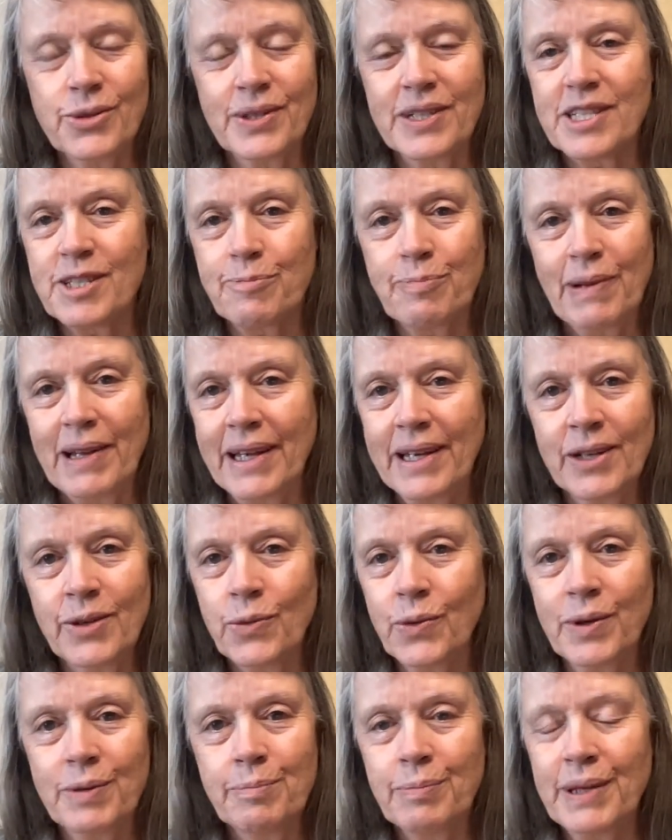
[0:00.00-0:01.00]
explain
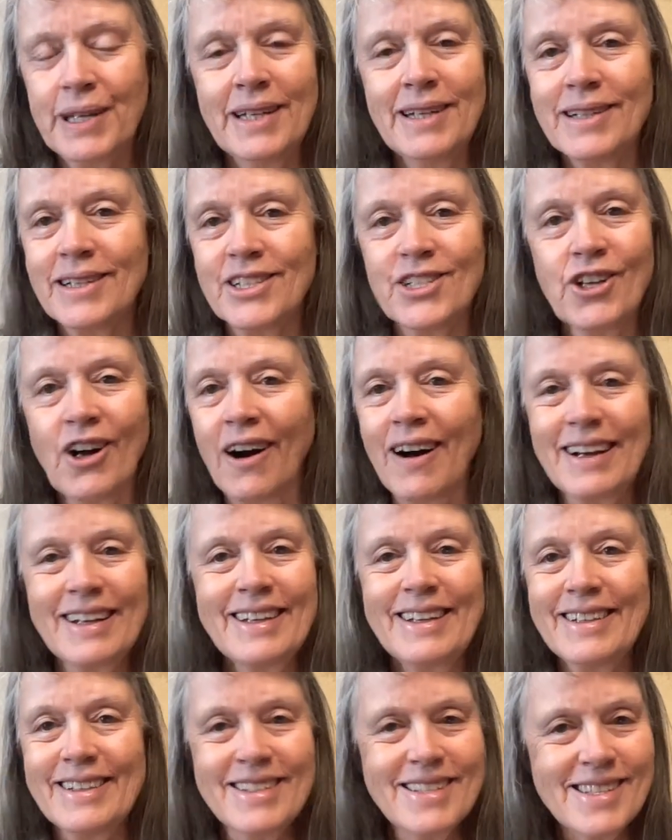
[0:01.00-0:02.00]
what being a dog
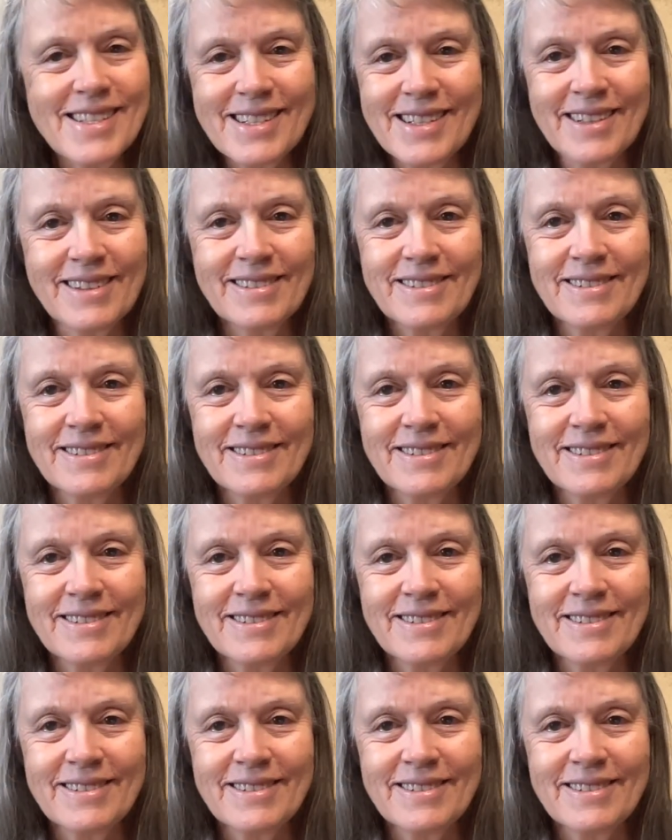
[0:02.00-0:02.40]
is?